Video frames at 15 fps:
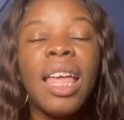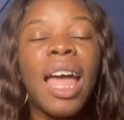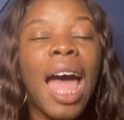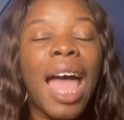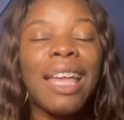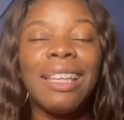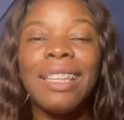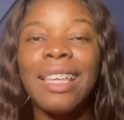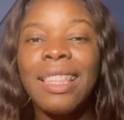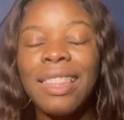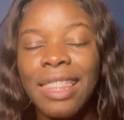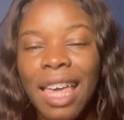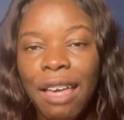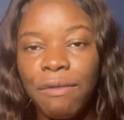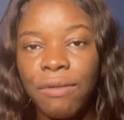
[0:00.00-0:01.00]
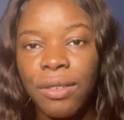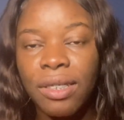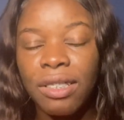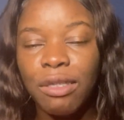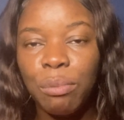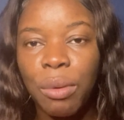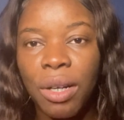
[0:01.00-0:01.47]
I did that for
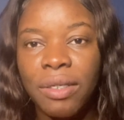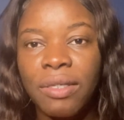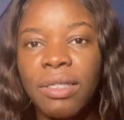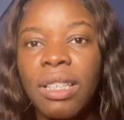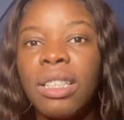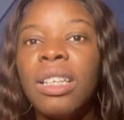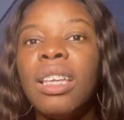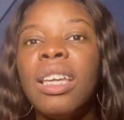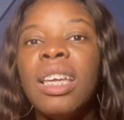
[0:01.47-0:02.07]
this person.